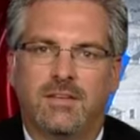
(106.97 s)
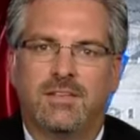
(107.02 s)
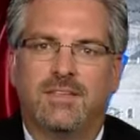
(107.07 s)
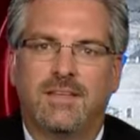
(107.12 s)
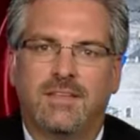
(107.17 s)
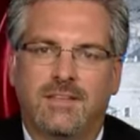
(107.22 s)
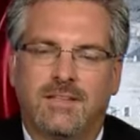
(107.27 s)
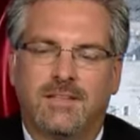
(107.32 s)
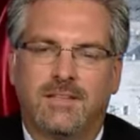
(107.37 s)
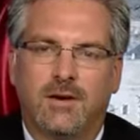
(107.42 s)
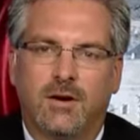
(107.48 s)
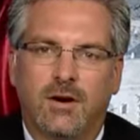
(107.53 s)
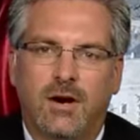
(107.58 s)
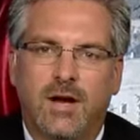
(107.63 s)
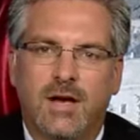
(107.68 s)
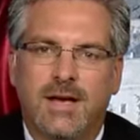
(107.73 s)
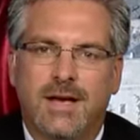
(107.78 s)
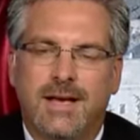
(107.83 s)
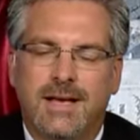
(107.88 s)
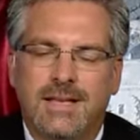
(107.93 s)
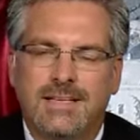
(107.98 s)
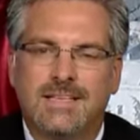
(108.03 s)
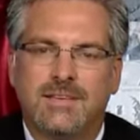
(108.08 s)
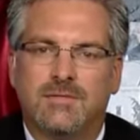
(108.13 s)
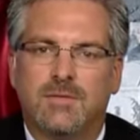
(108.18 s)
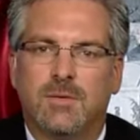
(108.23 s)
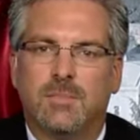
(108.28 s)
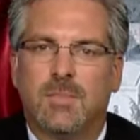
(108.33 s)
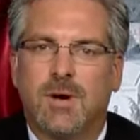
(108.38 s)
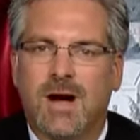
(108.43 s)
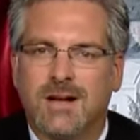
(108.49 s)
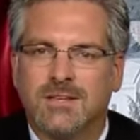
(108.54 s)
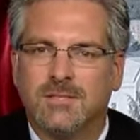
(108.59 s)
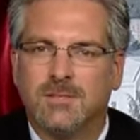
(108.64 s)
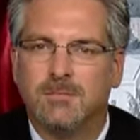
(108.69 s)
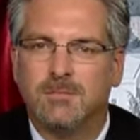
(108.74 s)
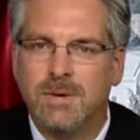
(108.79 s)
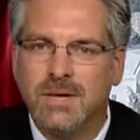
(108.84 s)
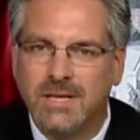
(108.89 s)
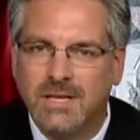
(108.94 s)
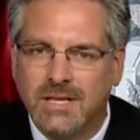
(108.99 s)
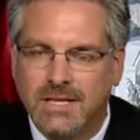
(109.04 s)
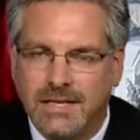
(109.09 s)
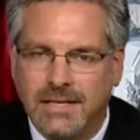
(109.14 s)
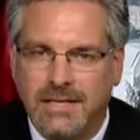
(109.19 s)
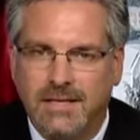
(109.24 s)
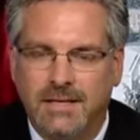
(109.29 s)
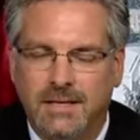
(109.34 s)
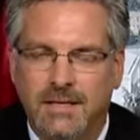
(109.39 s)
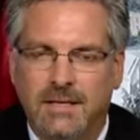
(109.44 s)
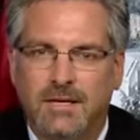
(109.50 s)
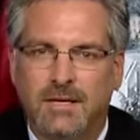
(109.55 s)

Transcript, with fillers: think that there is even the possibility